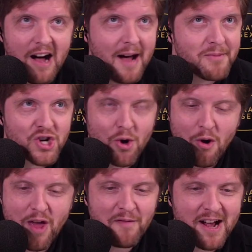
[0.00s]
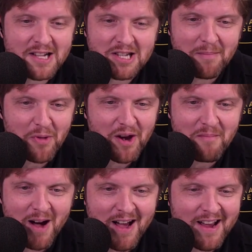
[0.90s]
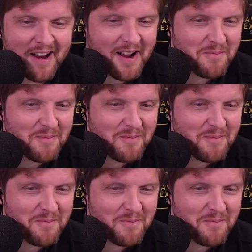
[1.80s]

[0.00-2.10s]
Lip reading: I'm sure they've got something in mind.